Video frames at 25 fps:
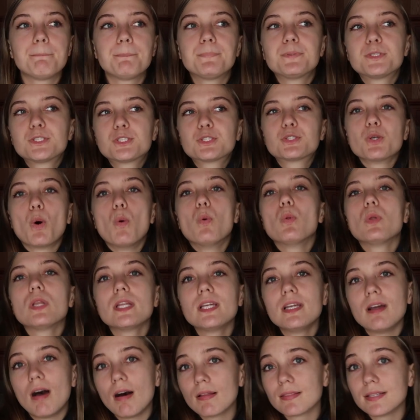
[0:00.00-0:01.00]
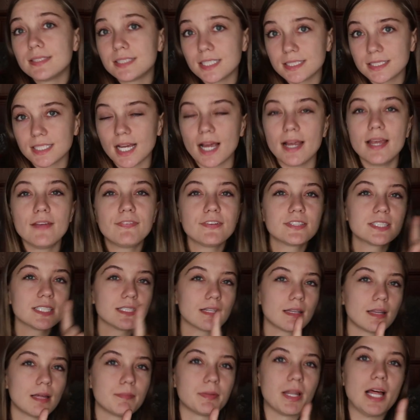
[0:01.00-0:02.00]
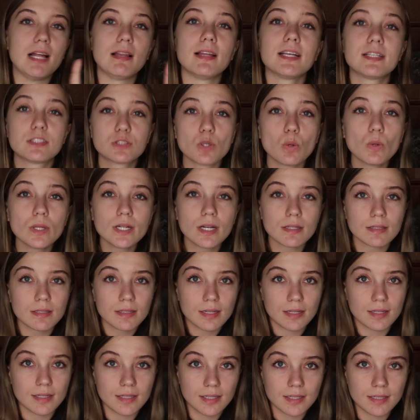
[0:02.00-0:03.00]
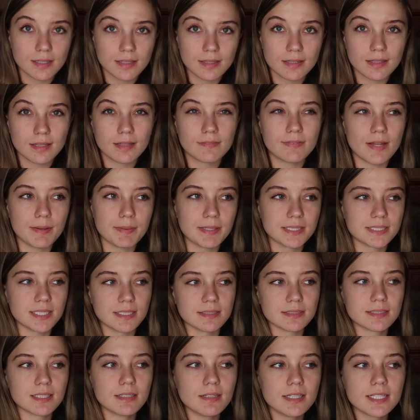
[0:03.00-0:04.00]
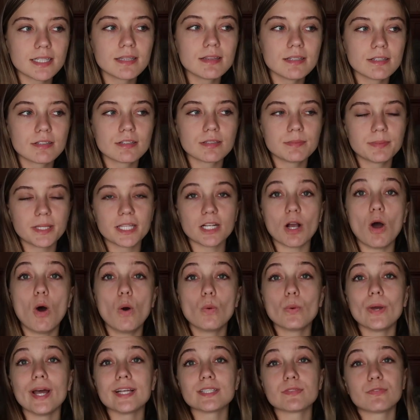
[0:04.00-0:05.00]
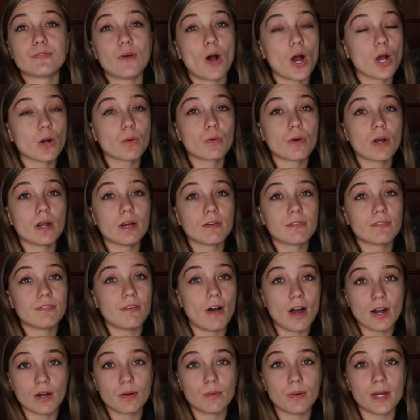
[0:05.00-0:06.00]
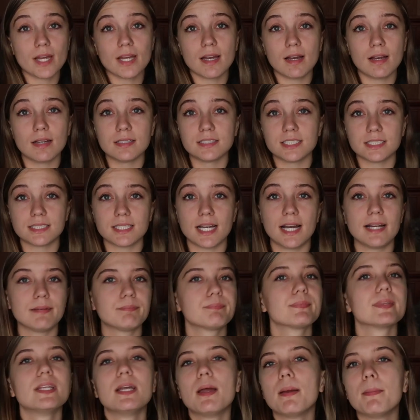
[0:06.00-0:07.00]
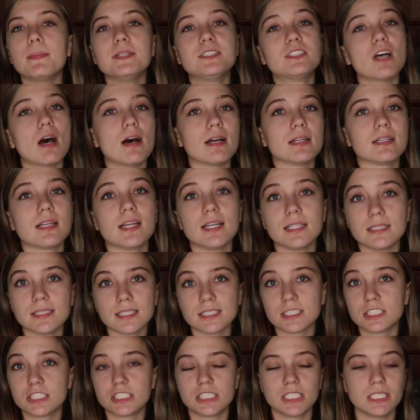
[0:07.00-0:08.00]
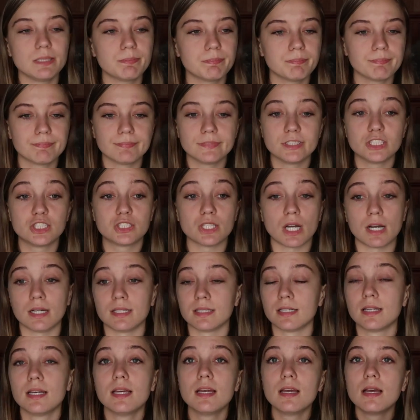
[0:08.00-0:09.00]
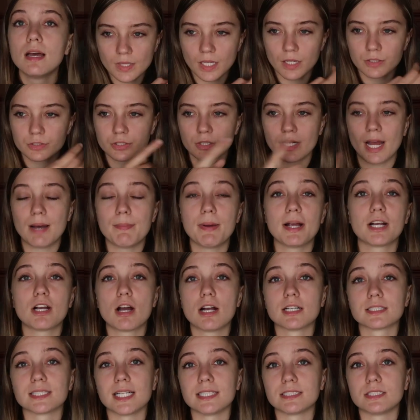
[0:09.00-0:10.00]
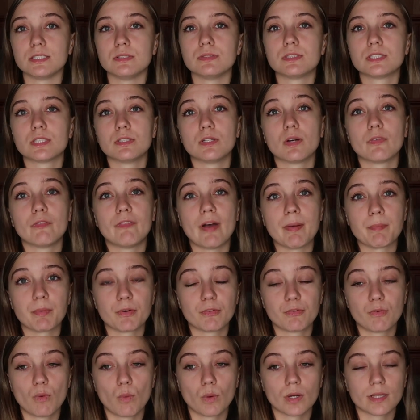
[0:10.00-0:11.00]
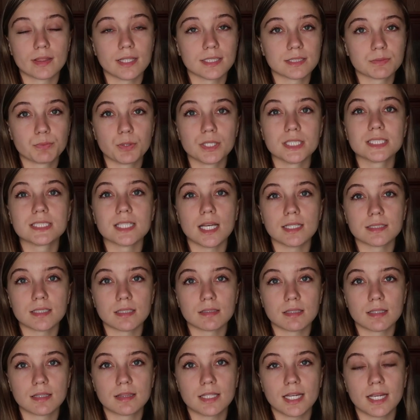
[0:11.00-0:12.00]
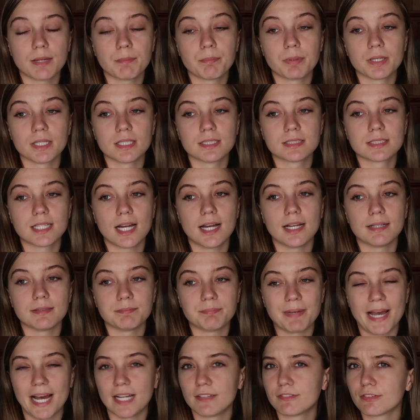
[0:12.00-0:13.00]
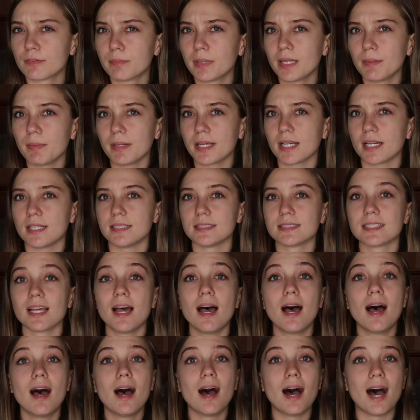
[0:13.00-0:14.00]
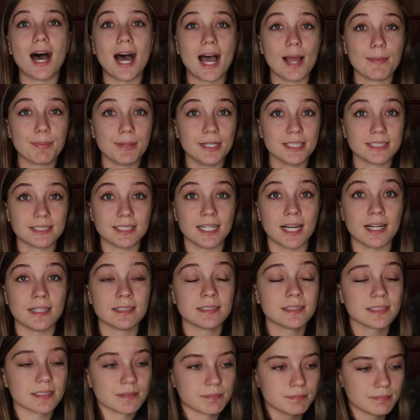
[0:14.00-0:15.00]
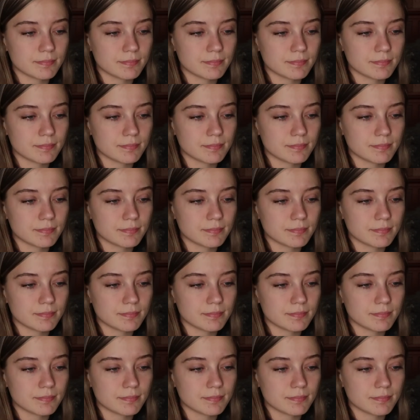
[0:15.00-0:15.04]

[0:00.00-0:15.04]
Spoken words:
solely on the JCI. If it's in the Lemon Lot, like solely on the, like, if that makes sense. They'll like literally be like, oh, it has a far away JCI, done, and it's cheap, done. So now my car's not due until November 4th. That's what it says on the thing, but it's kind of bad for me because I PCS.